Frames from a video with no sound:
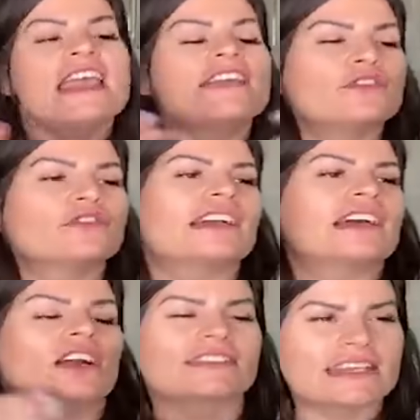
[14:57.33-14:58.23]
If you look
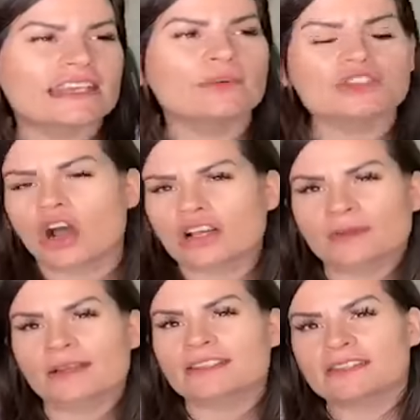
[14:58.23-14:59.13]
at our team, which
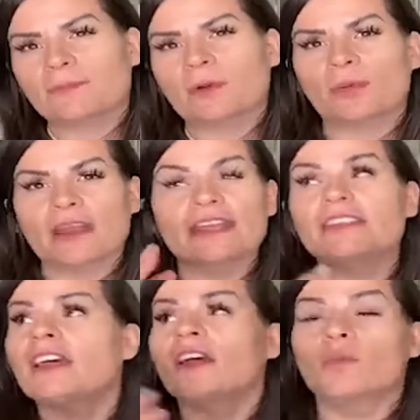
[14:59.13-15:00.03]
also has a separate brand,
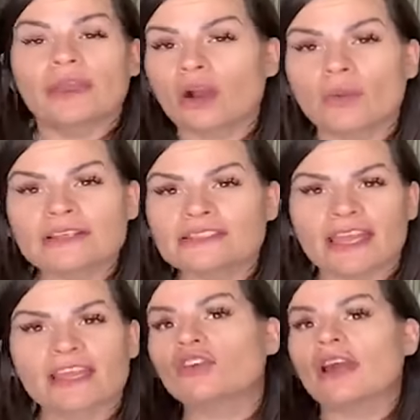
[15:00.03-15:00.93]
we always
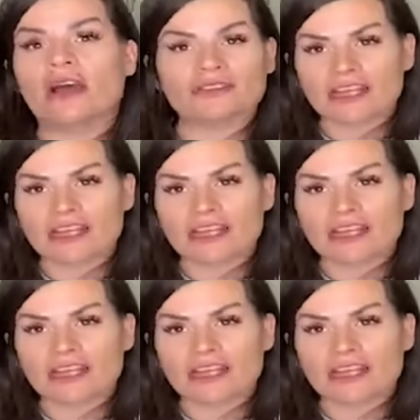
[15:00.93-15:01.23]
say crowns